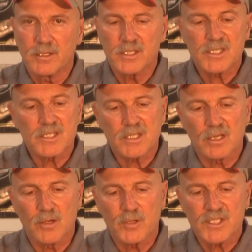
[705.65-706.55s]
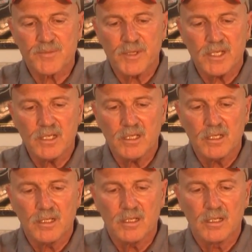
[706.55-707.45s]
This is the lowest speed,
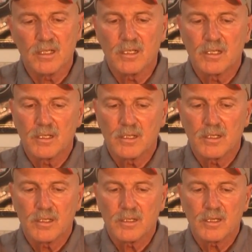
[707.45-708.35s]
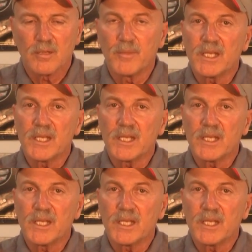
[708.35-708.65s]
the